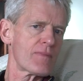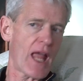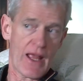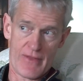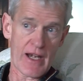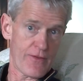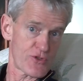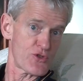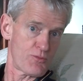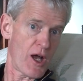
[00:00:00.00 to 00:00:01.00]
and then in the
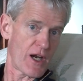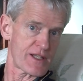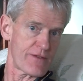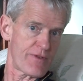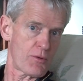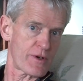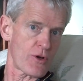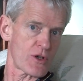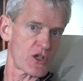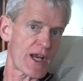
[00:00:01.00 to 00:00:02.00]
superlative it would have
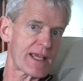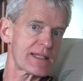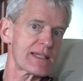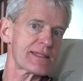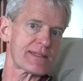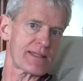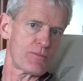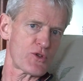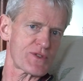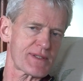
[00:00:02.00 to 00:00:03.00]
gone
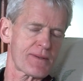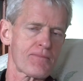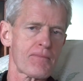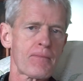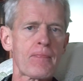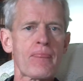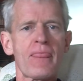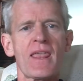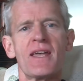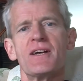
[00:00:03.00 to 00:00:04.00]
rectissimus.
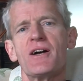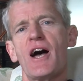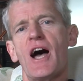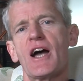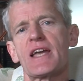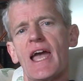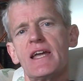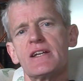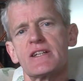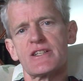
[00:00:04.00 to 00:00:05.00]
Okay,
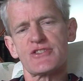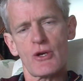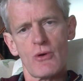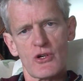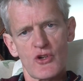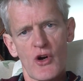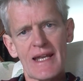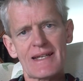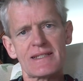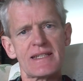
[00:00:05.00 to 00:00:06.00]
so
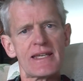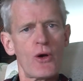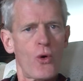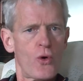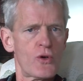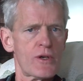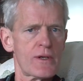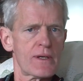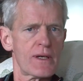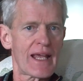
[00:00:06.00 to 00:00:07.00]
rectior
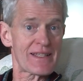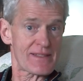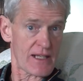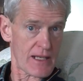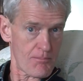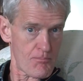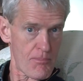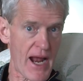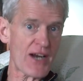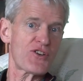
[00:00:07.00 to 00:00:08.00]
is the
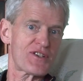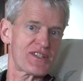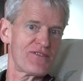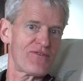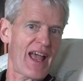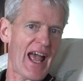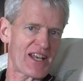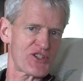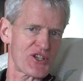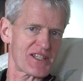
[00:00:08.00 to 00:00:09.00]
comparative
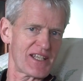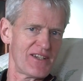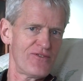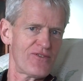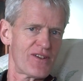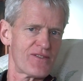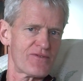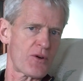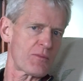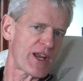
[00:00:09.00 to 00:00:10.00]
adjective
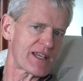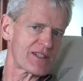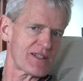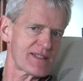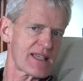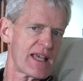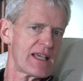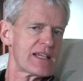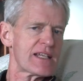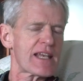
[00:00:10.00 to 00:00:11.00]
from rectus.
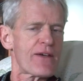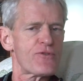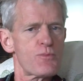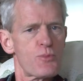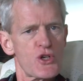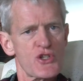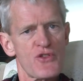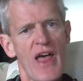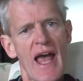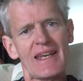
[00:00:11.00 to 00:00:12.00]
Now if you push
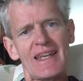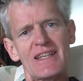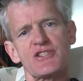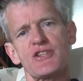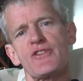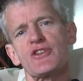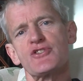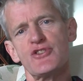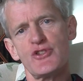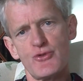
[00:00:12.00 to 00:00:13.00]
that into the
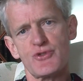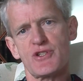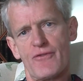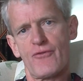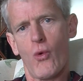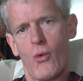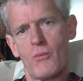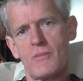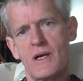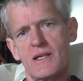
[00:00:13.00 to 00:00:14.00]
neuter
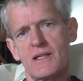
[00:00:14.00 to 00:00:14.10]
form,